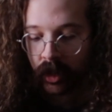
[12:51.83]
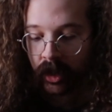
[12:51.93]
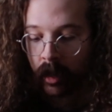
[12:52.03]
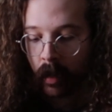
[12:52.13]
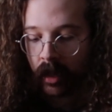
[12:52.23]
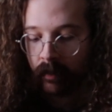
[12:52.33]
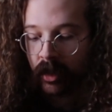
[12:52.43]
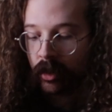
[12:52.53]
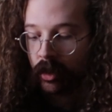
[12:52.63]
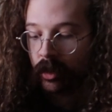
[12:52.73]
say about them.
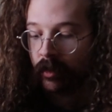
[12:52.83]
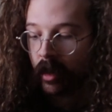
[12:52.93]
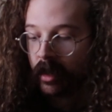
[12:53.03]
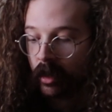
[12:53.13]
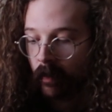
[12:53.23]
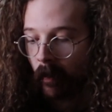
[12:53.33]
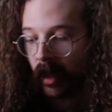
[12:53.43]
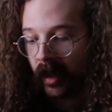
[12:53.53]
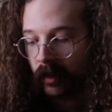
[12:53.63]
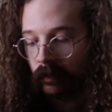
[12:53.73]
These are just very
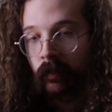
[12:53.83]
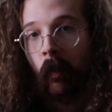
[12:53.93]
like.